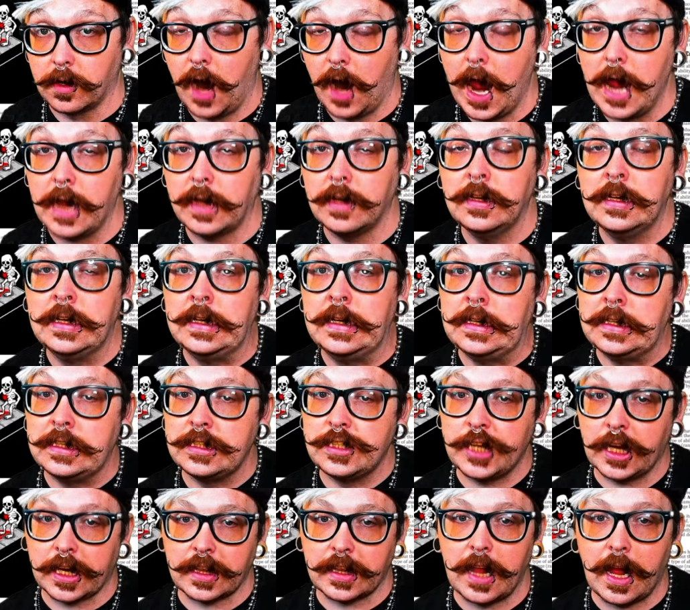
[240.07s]
all right?
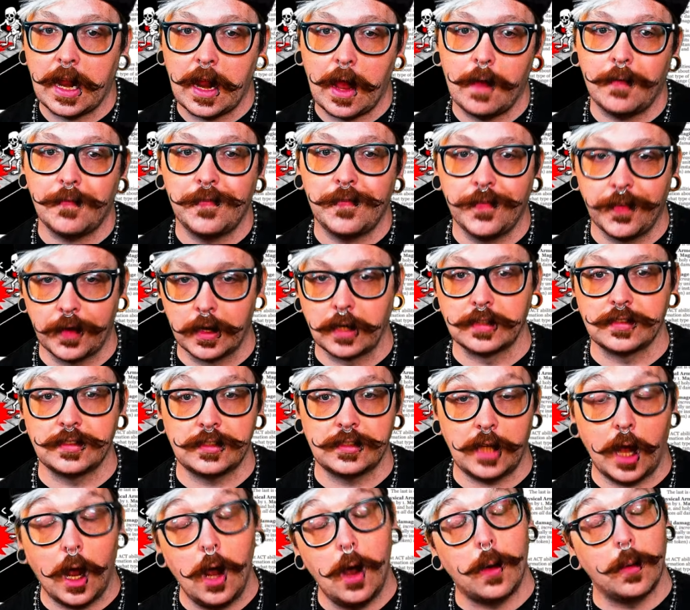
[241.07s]
Check that out
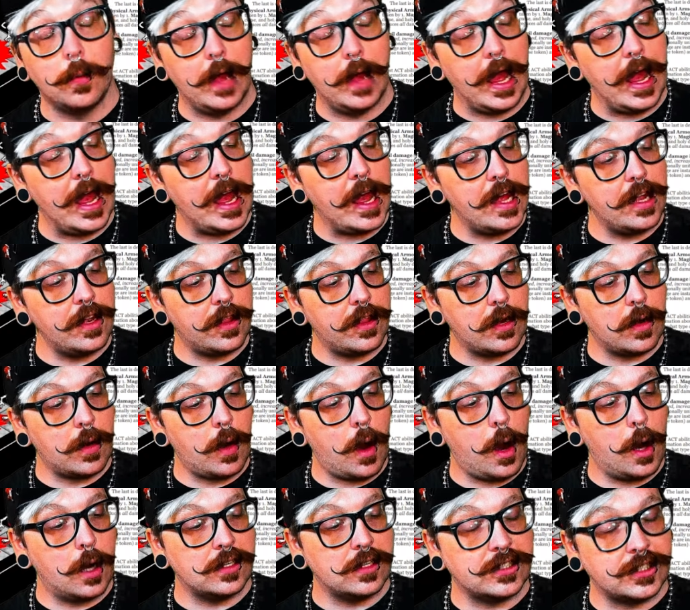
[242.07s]
first. Oh, and there
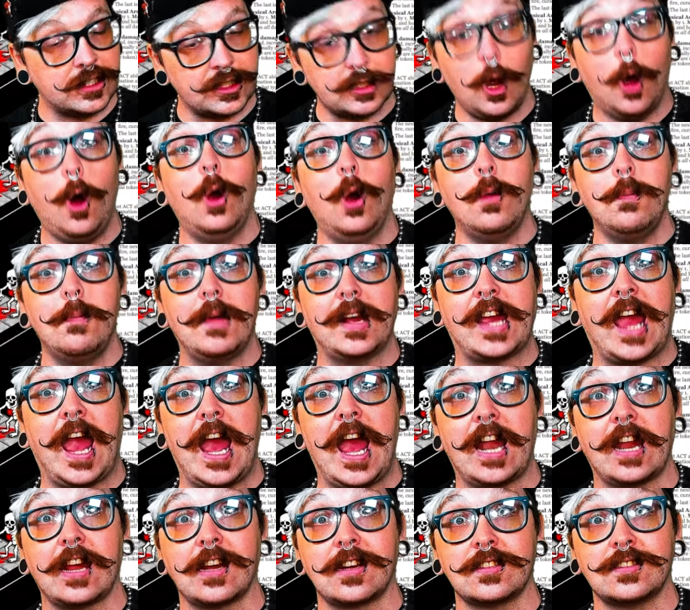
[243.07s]
are soul
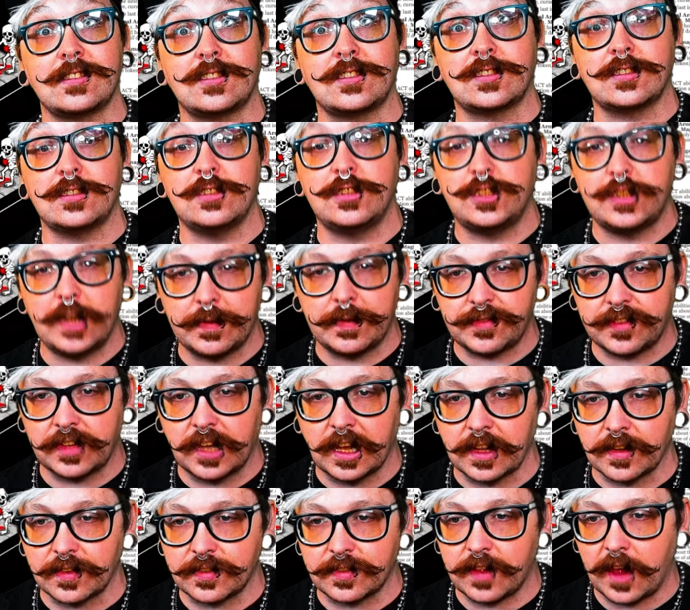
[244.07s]
mechanics. Chef's
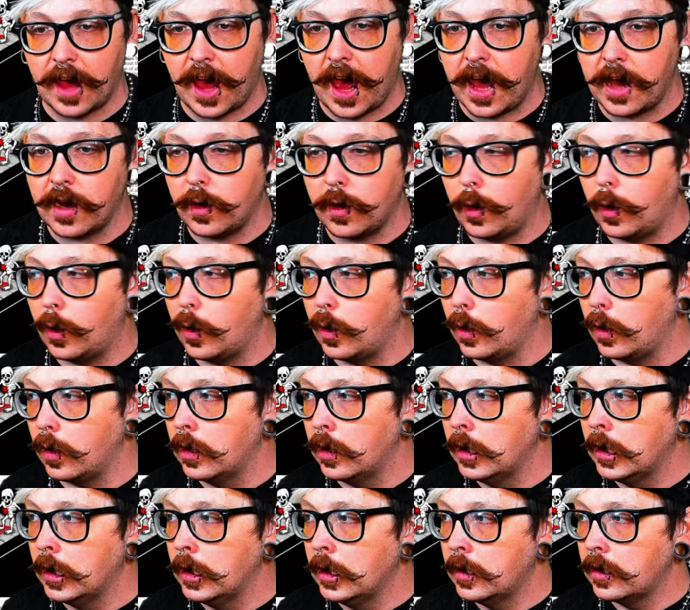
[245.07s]
kiss. They add a
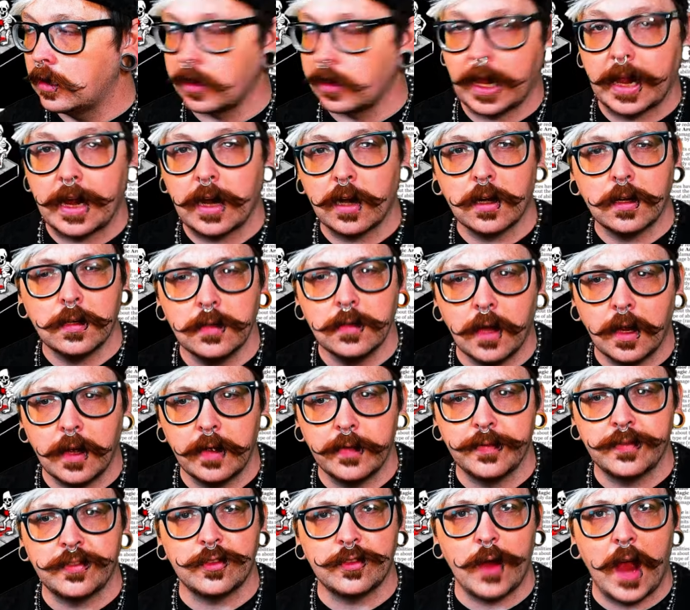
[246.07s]
whole layer
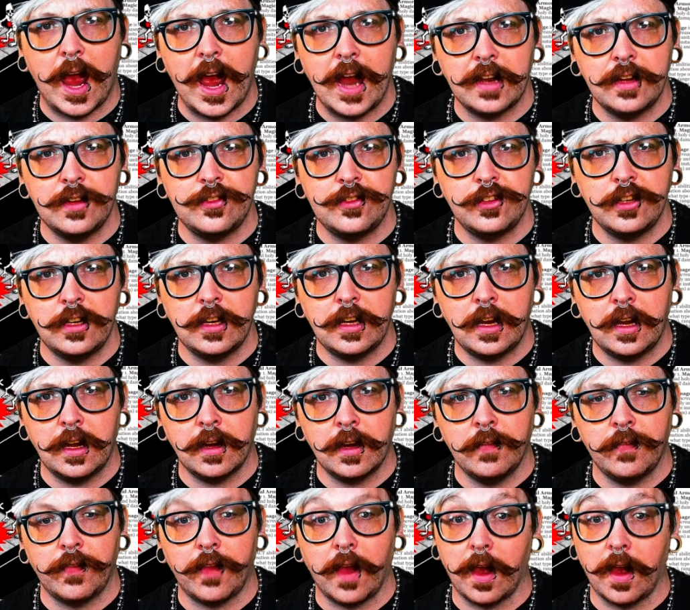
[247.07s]
of strategy here